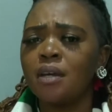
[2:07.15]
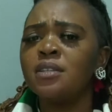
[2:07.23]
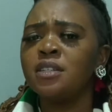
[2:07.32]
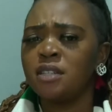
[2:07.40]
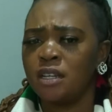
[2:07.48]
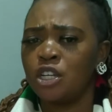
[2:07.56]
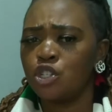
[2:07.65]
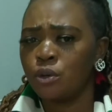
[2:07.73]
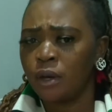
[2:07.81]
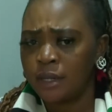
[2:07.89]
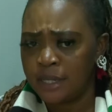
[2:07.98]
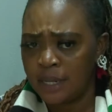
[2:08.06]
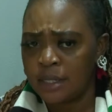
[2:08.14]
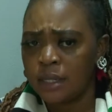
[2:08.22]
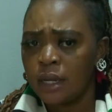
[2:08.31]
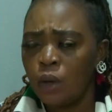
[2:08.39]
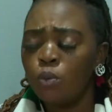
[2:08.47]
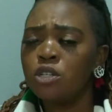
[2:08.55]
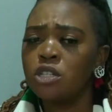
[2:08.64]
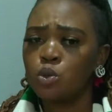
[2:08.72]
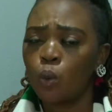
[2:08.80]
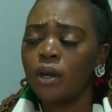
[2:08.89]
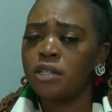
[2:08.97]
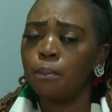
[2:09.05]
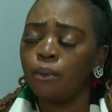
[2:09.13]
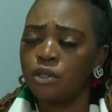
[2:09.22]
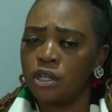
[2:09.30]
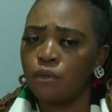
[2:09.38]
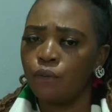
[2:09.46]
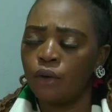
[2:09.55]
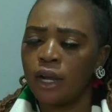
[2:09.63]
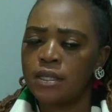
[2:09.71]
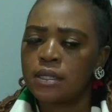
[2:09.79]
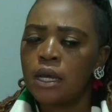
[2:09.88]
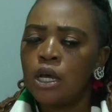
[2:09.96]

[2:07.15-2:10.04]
and international debt, which is quite important for us.